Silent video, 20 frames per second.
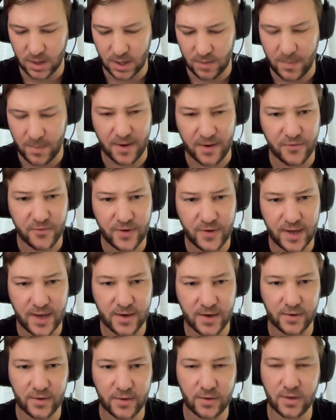
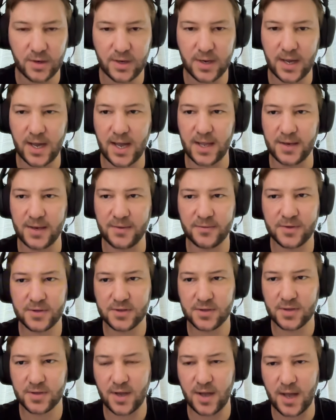unfair, and
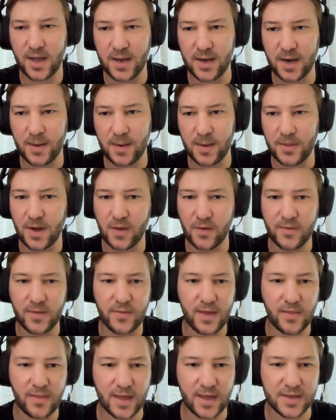I mean that's
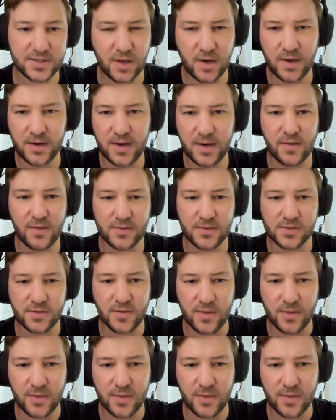the whole idea.